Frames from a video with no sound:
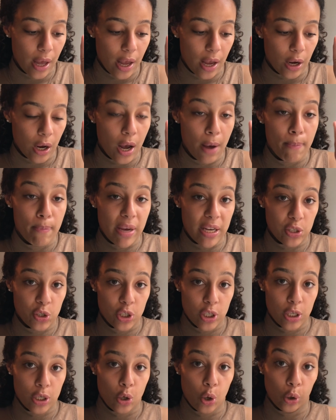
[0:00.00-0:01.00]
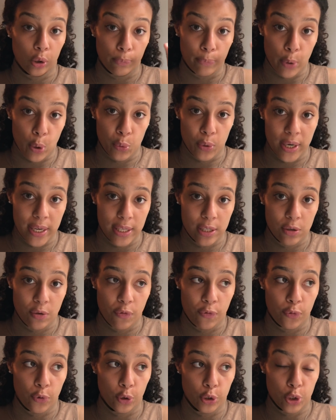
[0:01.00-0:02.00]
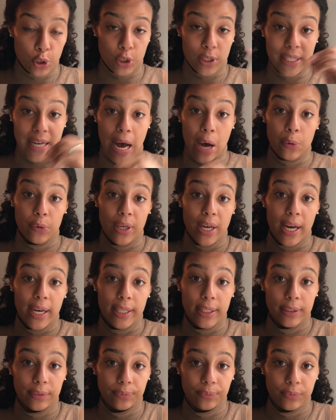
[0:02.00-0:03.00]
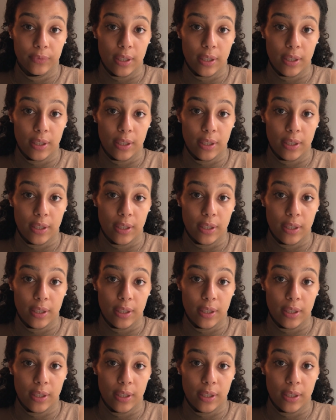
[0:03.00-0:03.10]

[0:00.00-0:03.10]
commission or bonus for your downline,